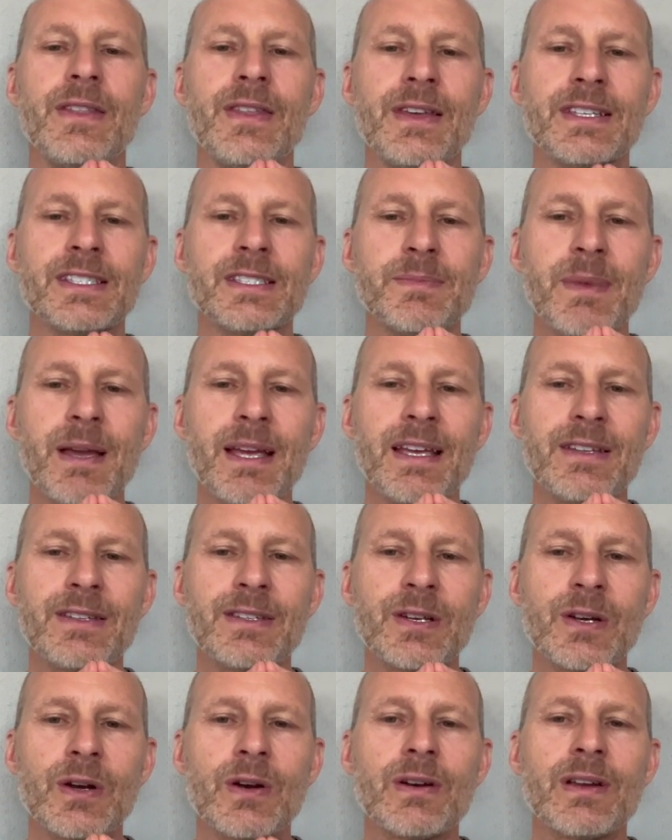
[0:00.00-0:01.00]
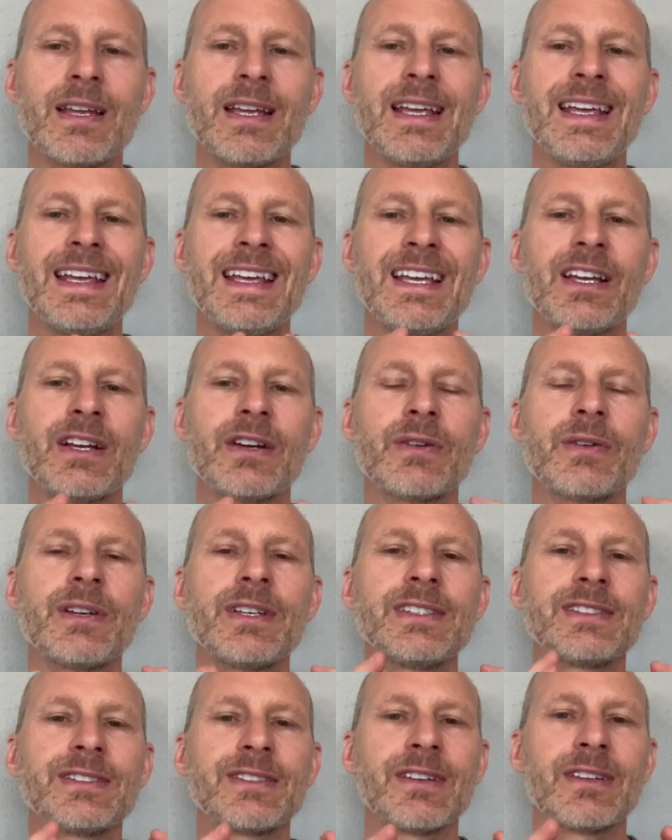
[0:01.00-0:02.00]
This may in turn
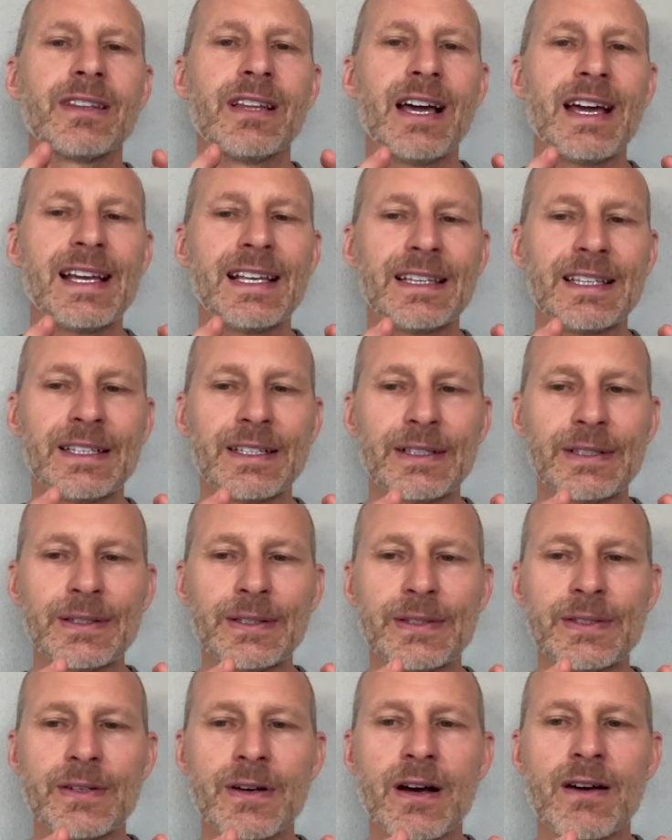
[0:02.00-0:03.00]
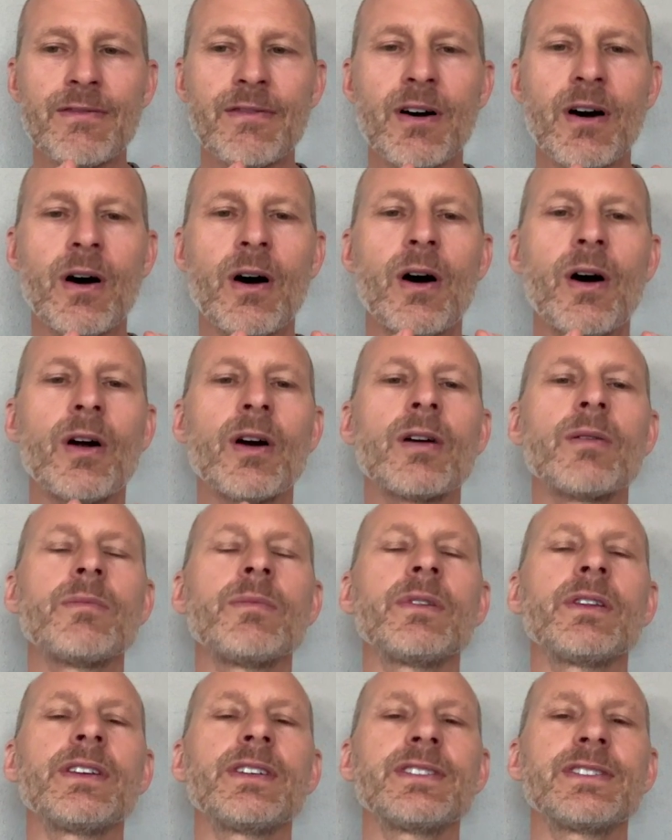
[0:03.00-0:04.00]
increase the likelihood of
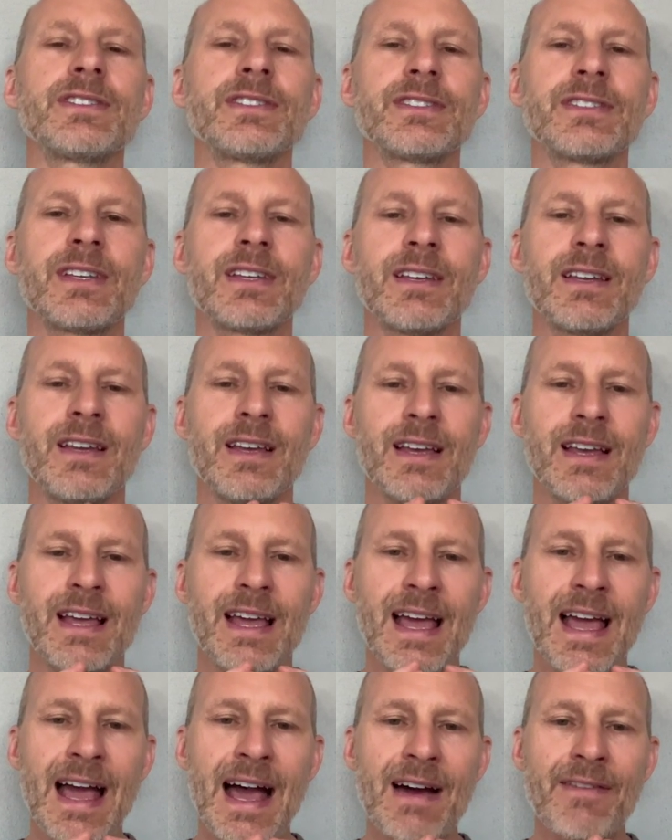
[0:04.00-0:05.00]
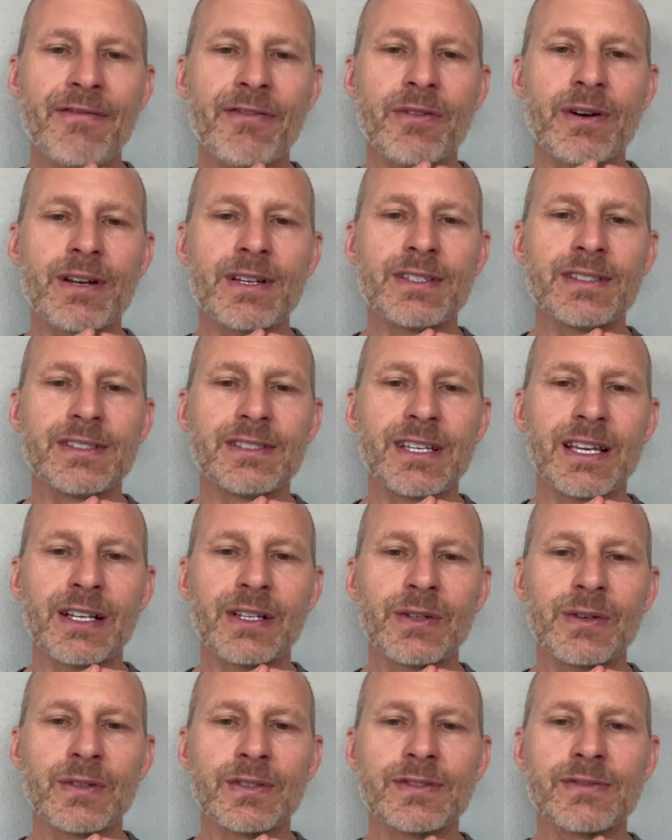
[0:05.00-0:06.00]
harmless afferent
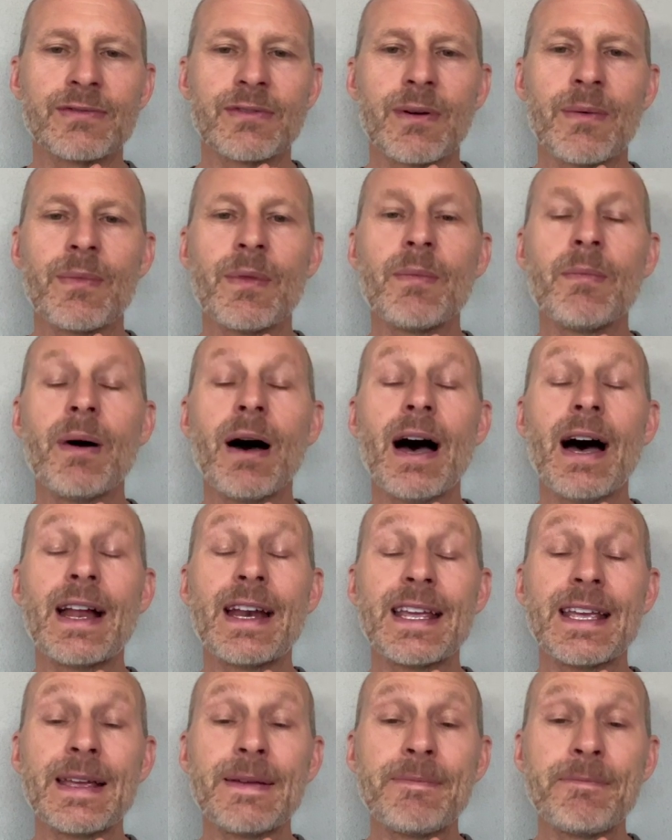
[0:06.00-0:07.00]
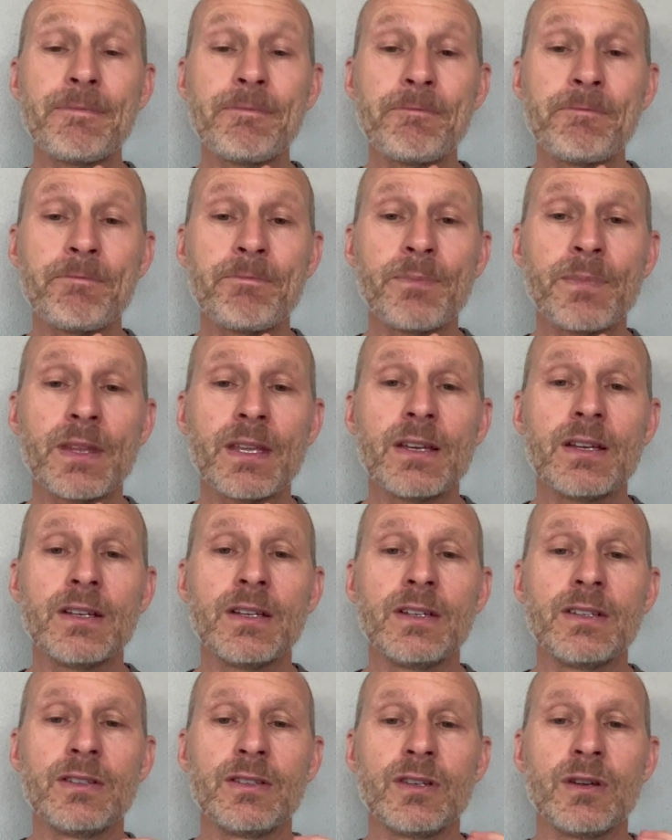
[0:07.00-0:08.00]
signals from the body
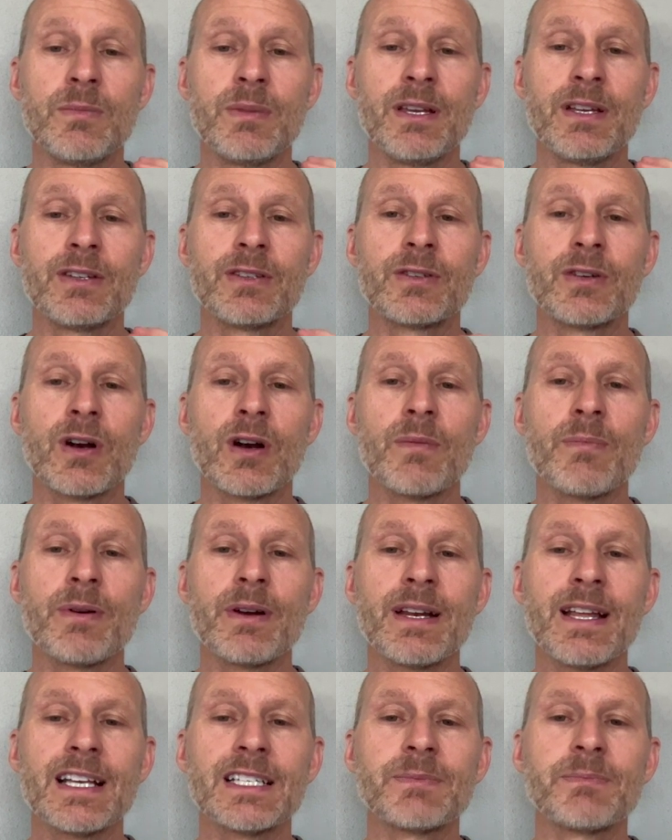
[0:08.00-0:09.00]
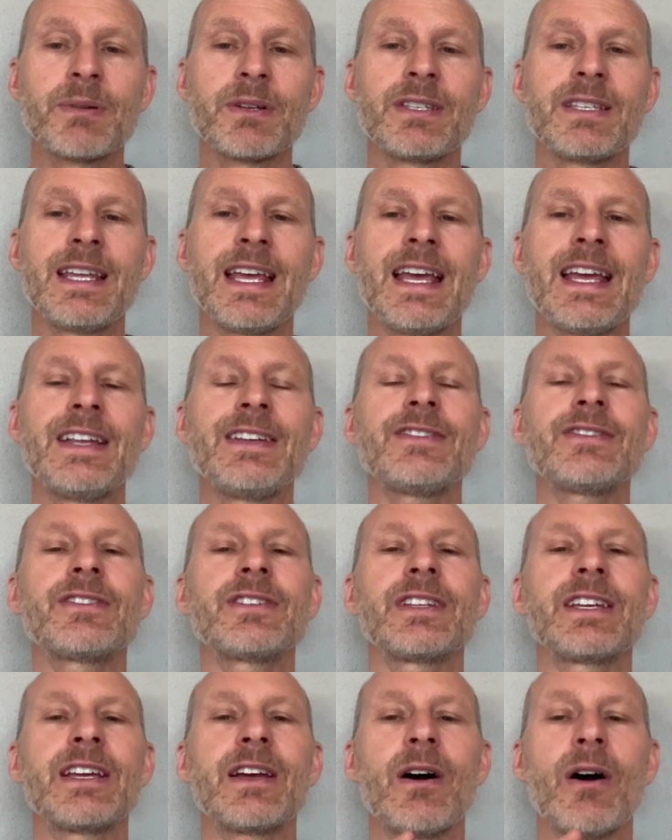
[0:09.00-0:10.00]
to be interpreted as
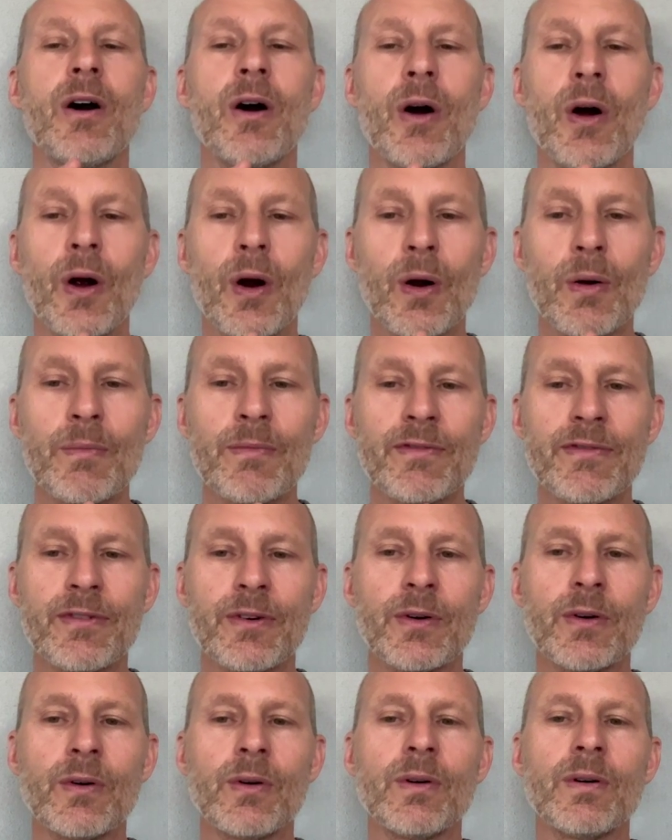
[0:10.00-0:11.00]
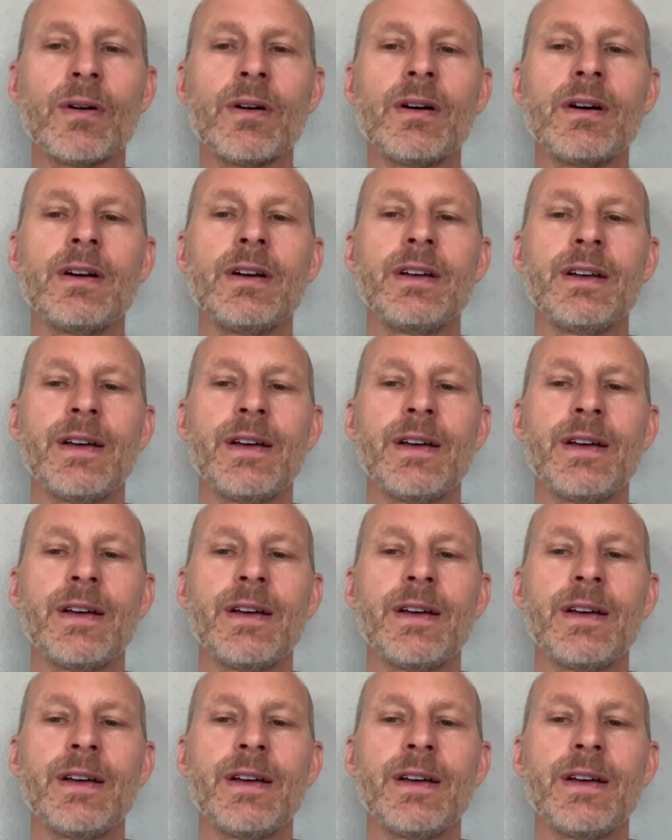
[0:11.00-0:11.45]
potentially harmful,